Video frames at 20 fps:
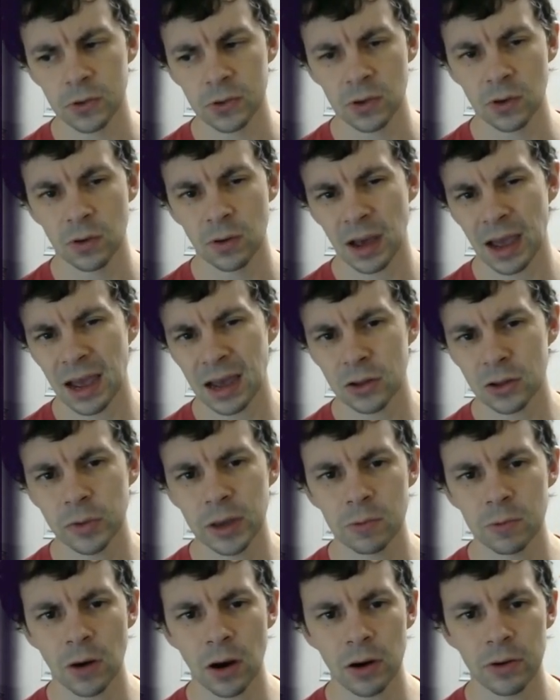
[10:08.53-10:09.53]
So
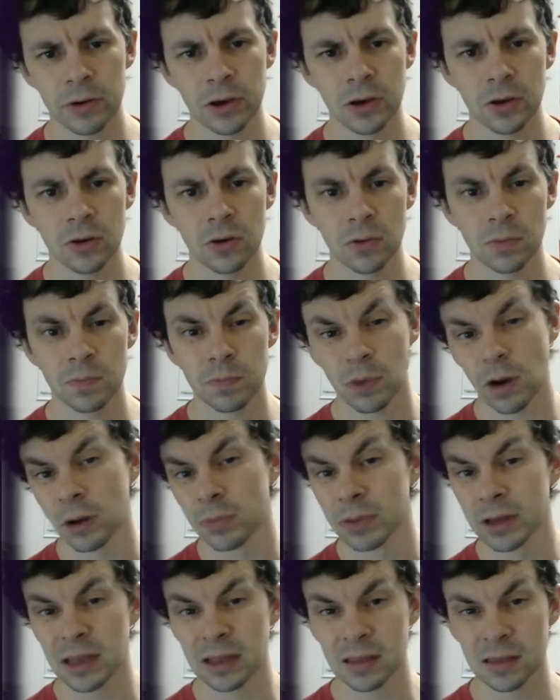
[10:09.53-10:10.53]
Halloween Ryu
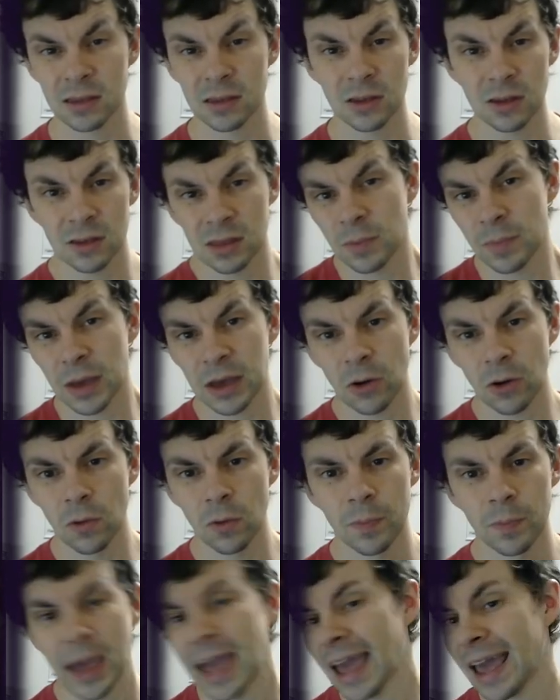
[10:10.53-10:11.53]
probably gets just a big
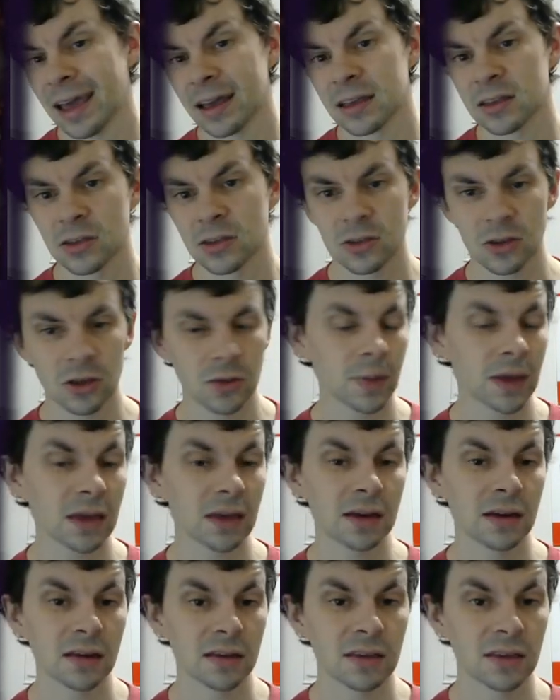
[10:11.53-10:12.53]
old pass
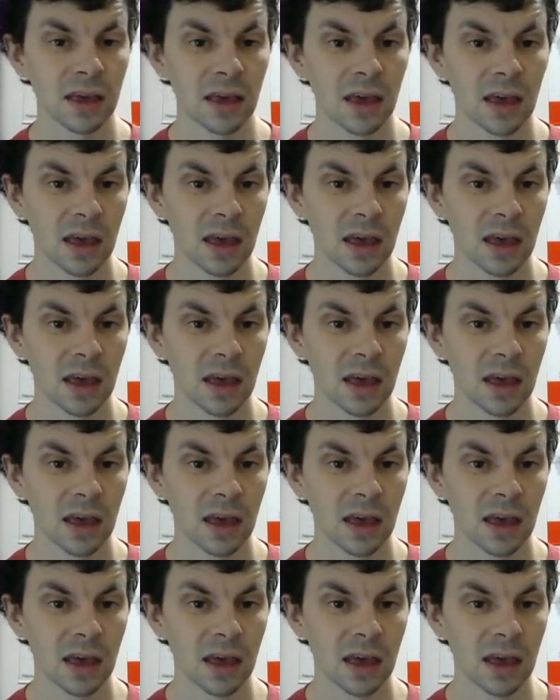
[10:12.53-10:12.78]
because